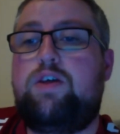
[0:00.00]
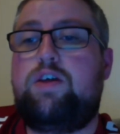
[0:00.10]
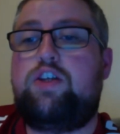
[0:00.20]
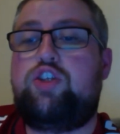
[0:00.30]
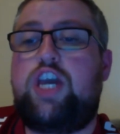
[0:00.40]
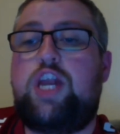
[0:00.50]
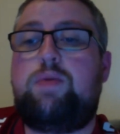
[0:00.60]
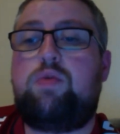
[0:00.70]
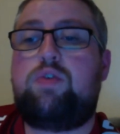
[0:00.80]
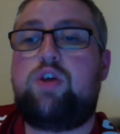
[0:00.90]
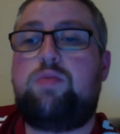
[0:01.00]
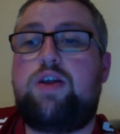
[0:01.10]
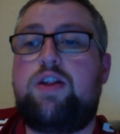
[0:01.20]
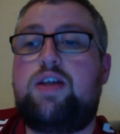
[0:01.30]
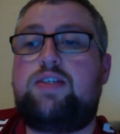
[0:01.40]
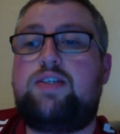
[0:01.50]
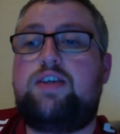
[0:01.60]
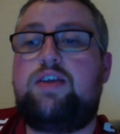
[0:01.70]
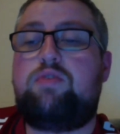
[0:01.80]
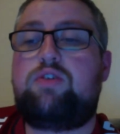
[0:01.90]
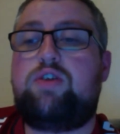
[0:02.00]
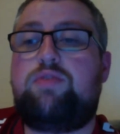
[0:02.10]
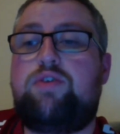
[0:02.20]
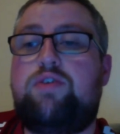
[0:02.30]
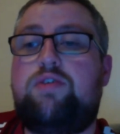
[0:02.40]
Jeremy, what's up, man? Nice to see you. What's up, brother?